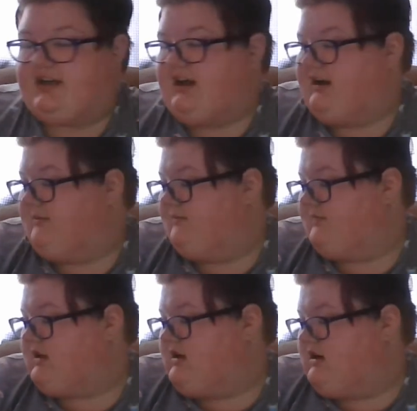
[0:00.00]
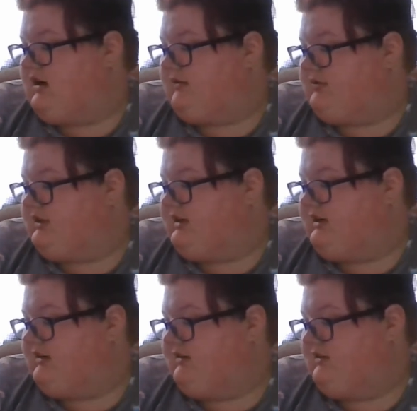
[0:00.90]
I
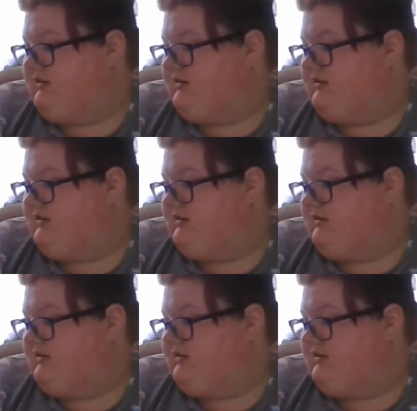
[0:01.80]
really